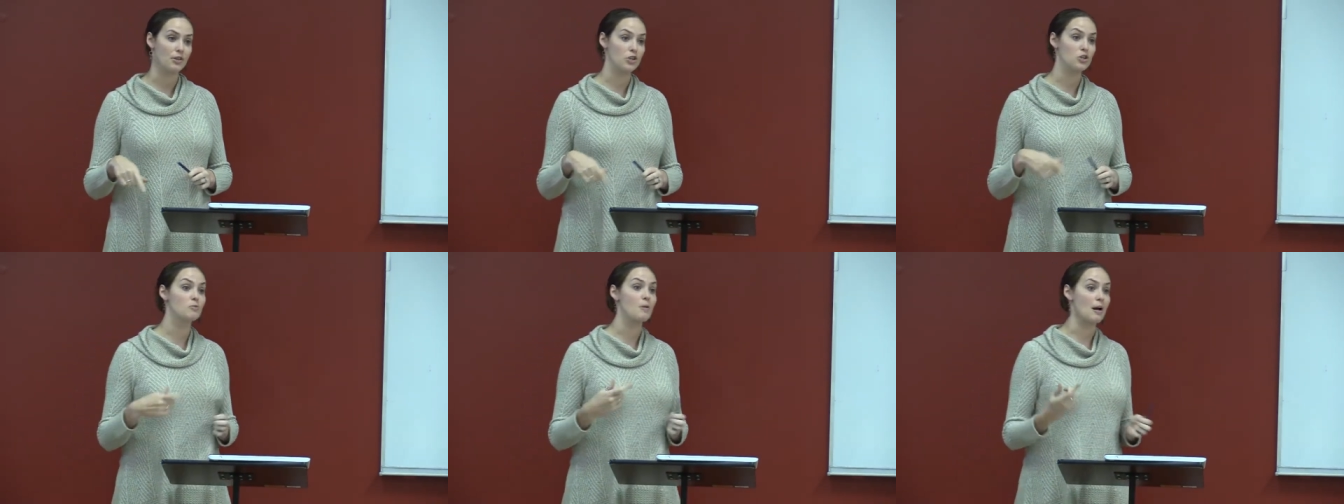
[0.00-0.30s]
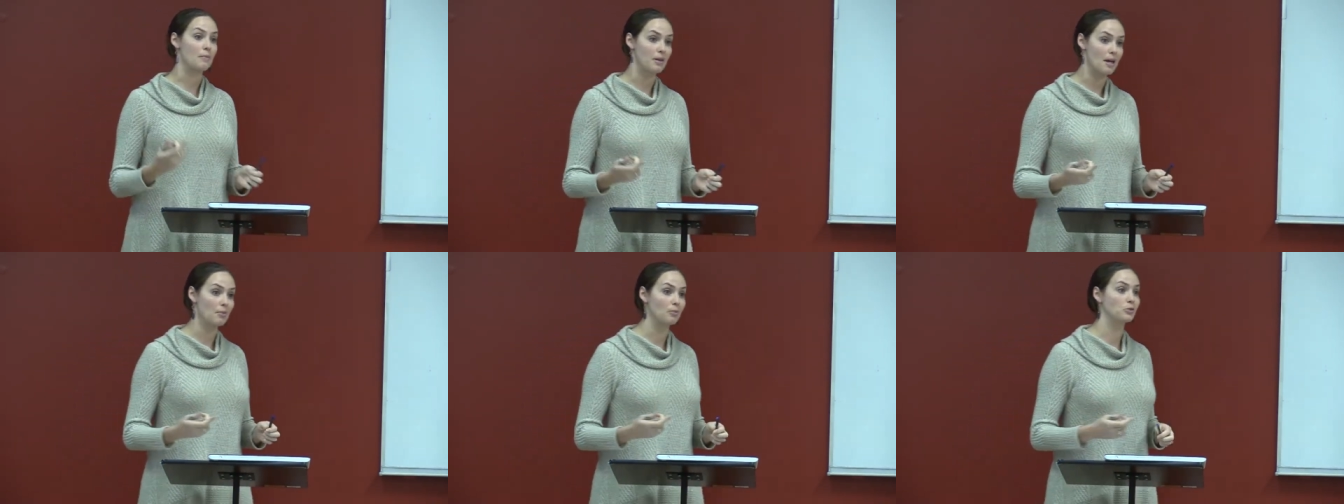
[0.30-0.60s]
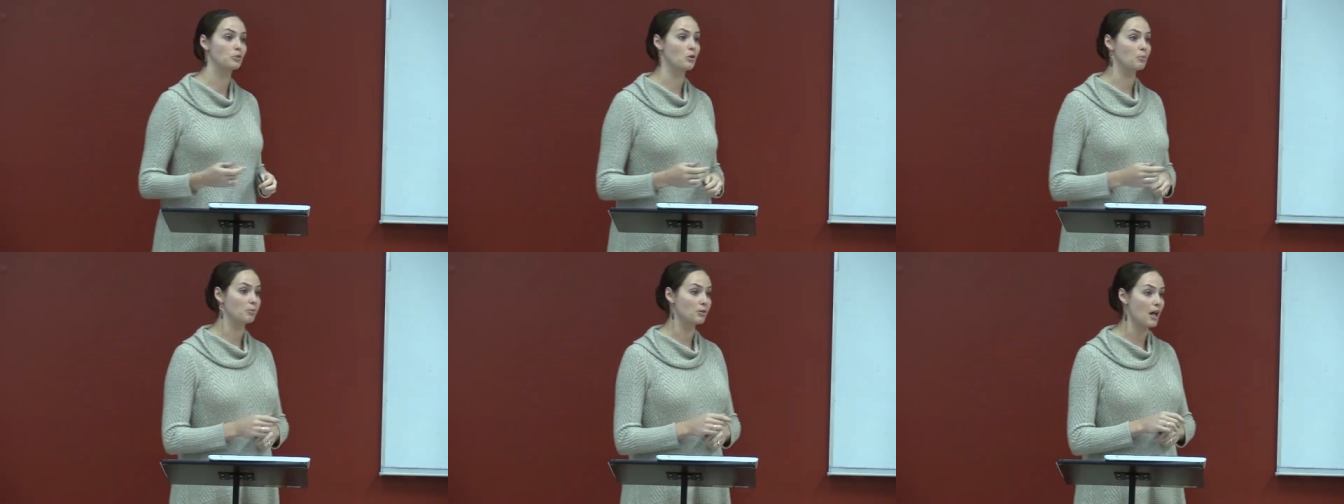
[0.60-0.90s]
that you might be able
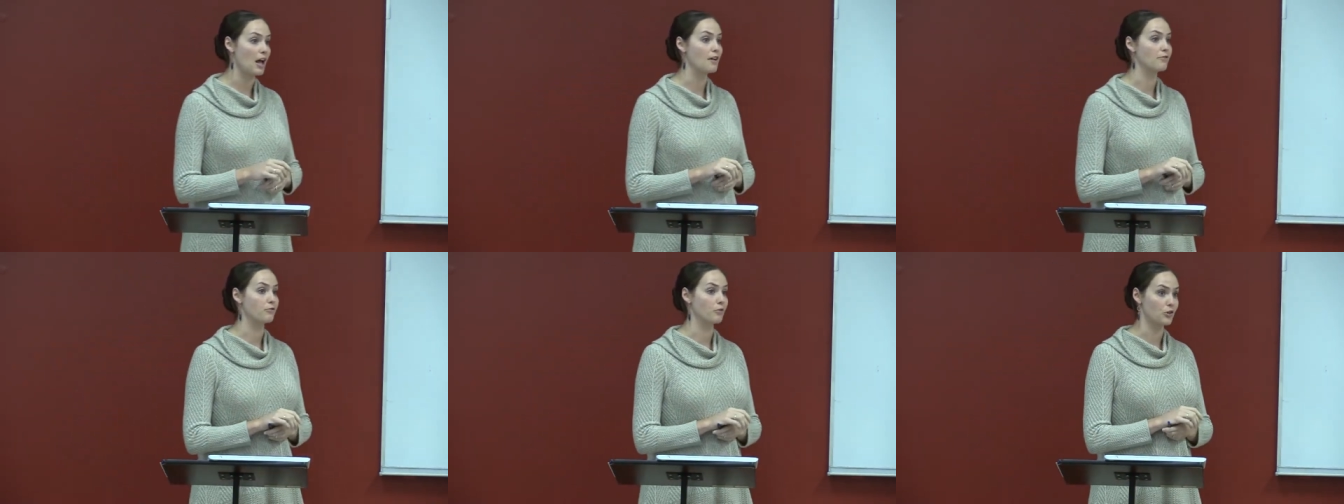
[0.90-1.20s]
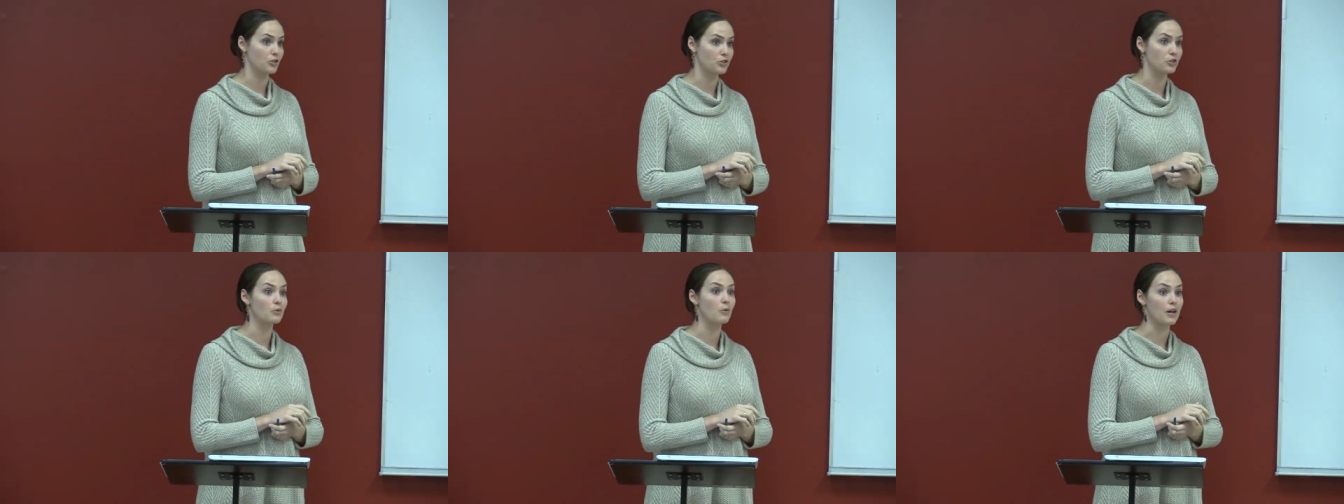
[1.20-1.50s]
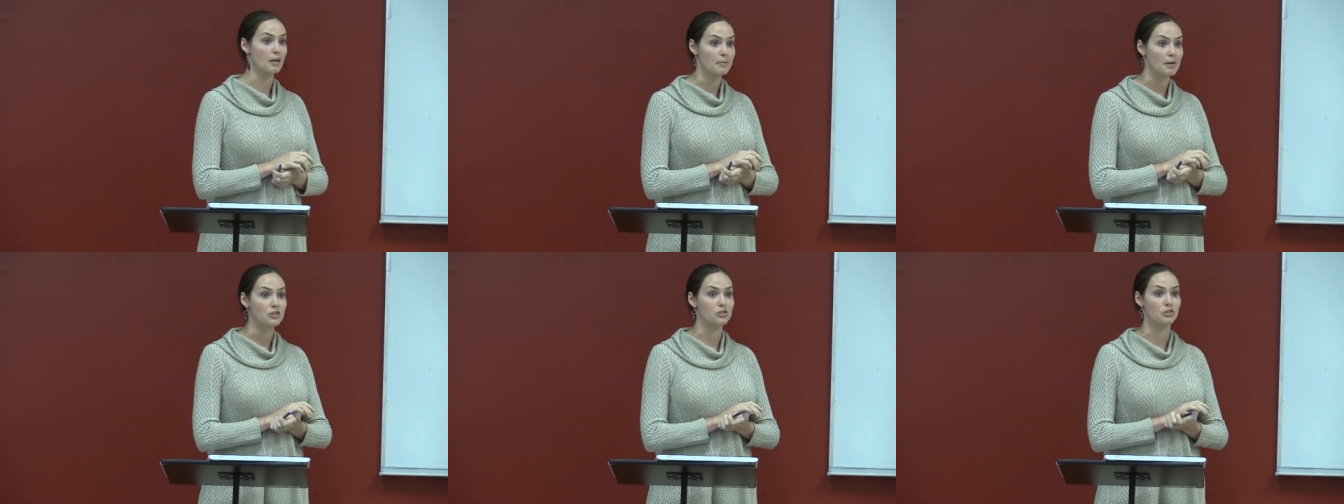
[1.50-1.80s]
to apply for, so you
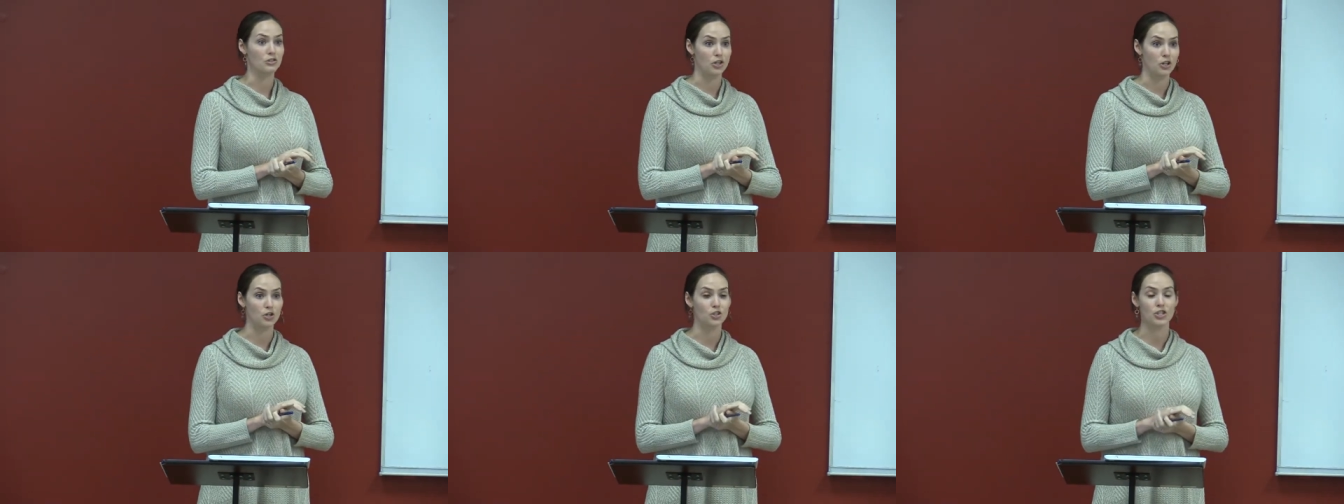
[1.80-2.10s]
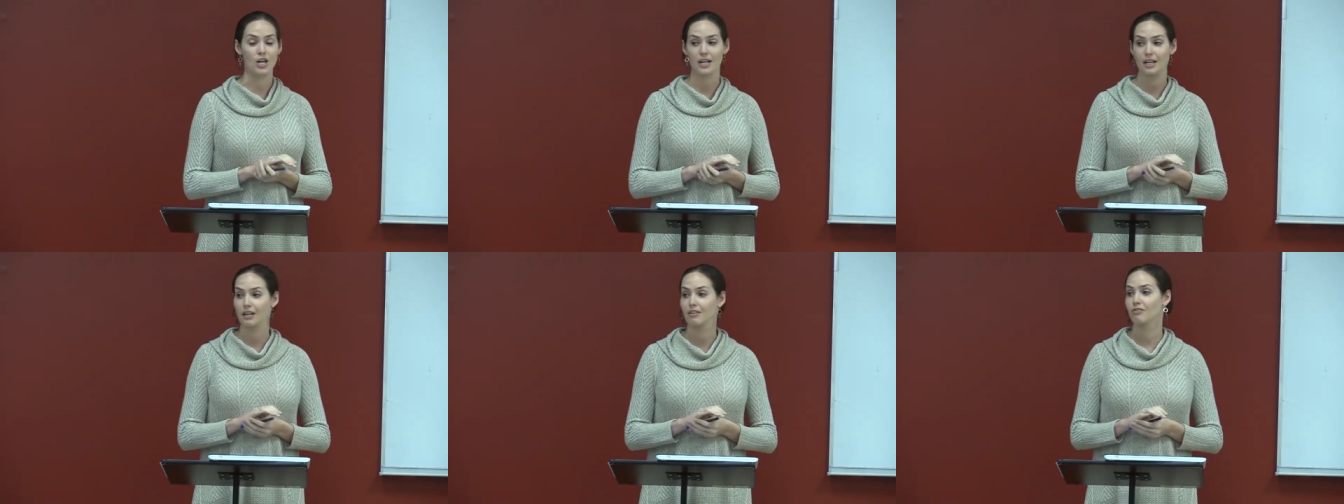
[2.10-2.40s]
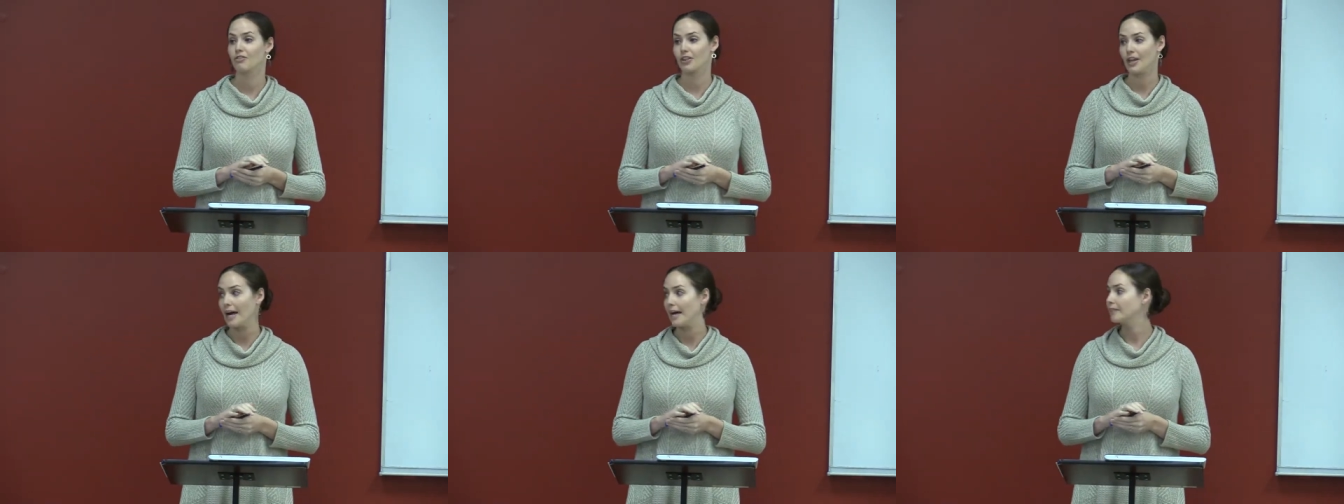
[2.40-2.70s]
wanna make sure that you're checking
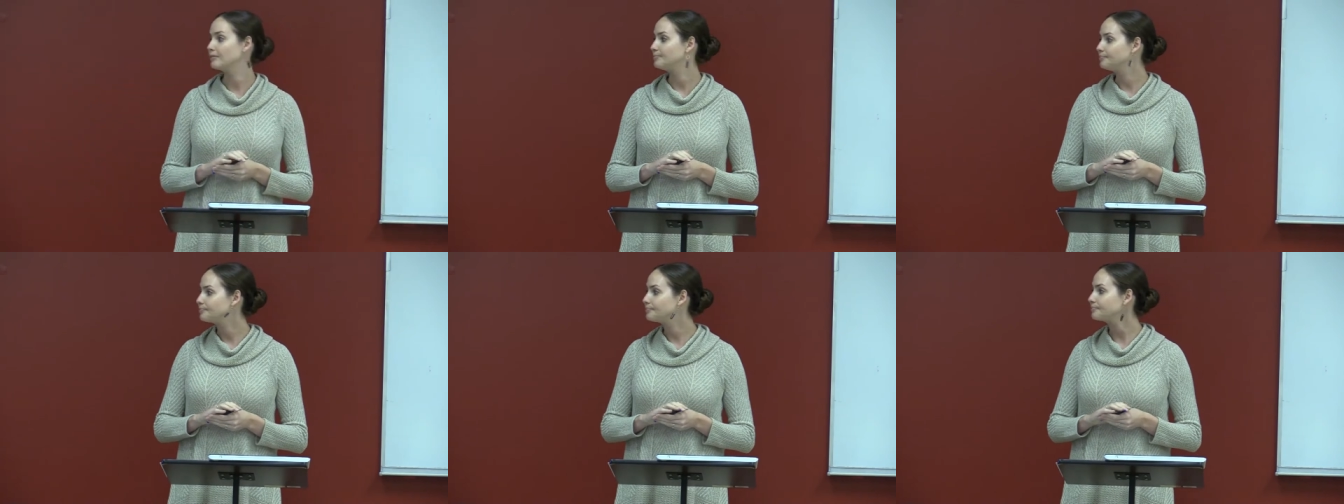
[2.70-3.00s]
for that.